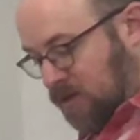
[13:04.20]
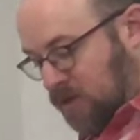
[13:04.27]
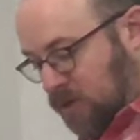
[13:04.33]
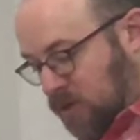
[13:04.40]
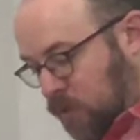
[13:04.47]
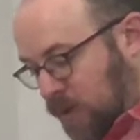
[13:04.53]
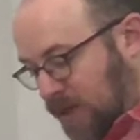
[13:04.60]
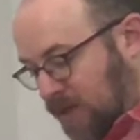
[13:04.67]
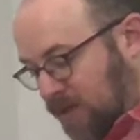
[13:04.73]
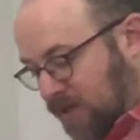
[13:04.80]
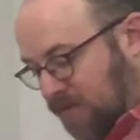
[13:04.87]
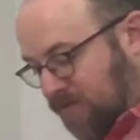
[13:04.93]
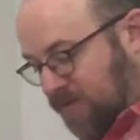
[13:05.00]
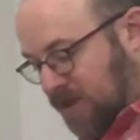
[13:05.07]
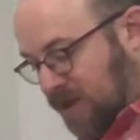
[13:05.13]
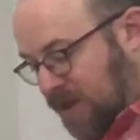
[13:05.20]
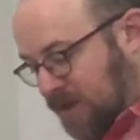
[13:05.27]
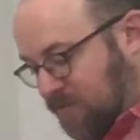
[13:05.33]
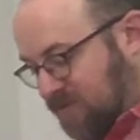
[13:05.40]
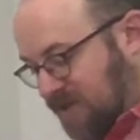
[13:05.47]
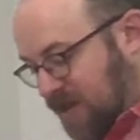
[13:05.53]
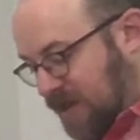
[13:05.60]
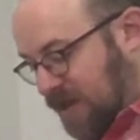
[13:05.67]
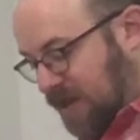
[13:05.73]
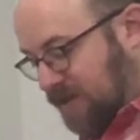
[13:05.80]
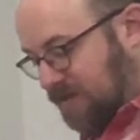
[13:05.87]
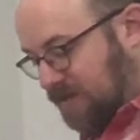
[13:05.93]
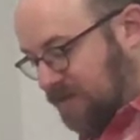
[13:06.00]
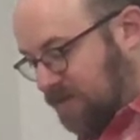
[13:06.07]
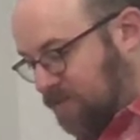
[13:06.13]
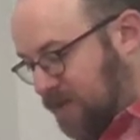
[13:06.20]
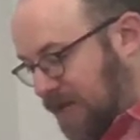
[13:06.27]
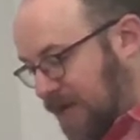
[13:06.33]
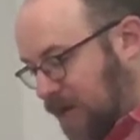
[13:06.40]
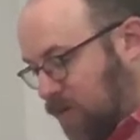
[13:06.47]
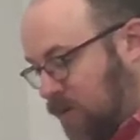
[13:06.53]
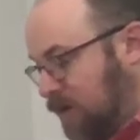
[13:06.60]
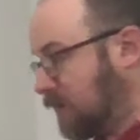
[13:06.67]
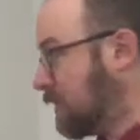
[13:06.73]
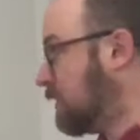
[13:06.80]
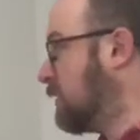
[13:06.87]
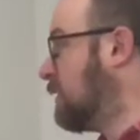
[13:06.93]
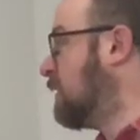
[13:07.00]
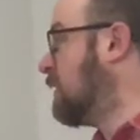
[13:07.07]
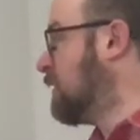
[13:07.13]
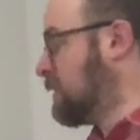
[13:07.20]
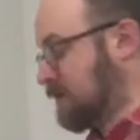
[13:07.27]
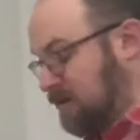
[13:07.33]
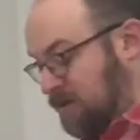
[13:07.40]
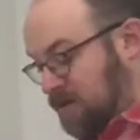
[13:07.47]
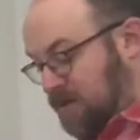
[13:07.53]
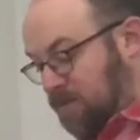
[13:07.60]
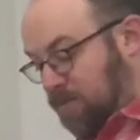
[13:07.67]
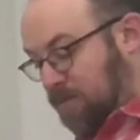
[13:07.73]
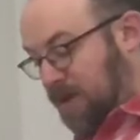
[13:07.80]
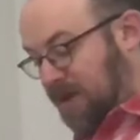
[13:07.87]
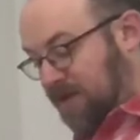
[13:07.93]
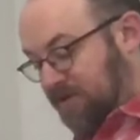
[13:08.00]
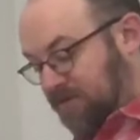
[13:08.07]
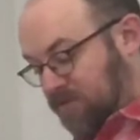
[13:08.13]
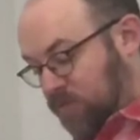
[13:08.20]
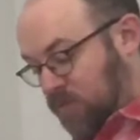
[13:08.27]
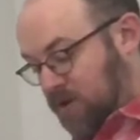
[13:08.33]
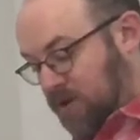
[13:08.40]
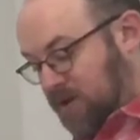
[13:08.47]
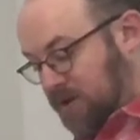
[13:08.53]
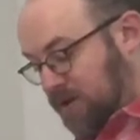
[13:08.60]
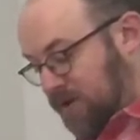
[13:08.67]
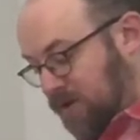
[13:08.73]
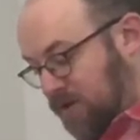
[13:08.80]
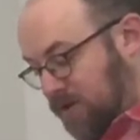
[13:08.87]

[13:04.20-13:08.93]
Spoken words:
12 times 8 power minus 1